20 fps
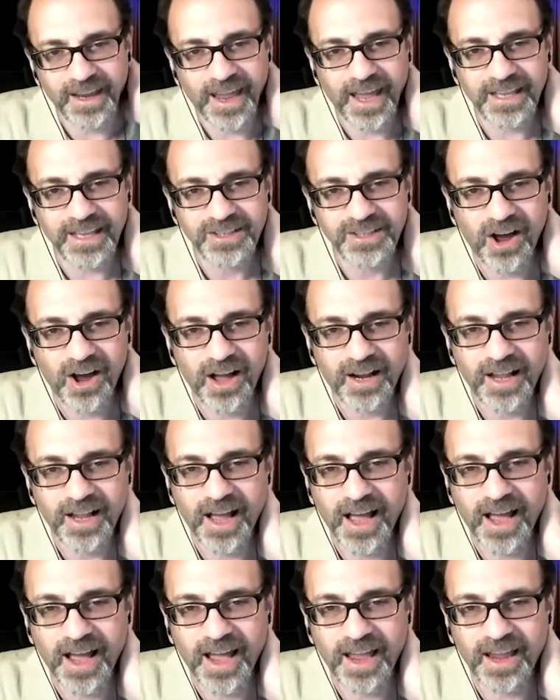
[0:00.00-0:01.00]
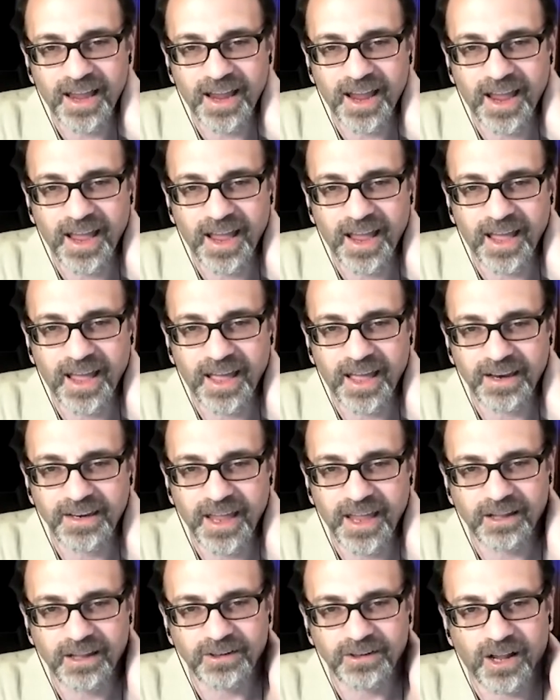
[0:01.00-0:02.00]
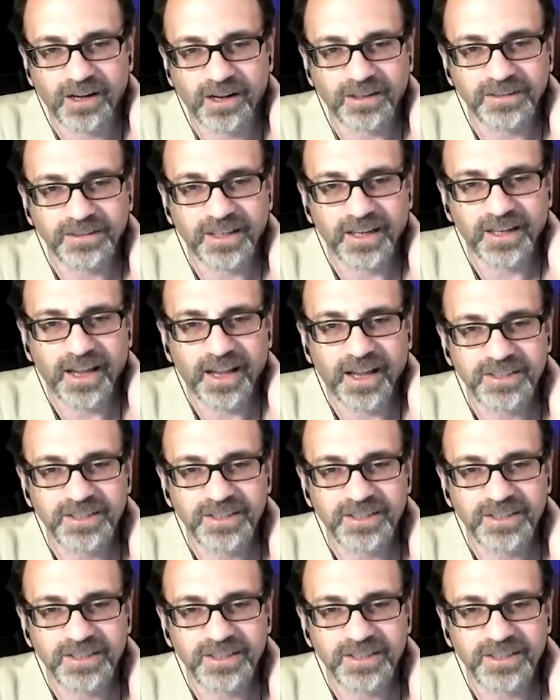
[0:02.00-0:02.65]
as Hawkeye and Alan Alda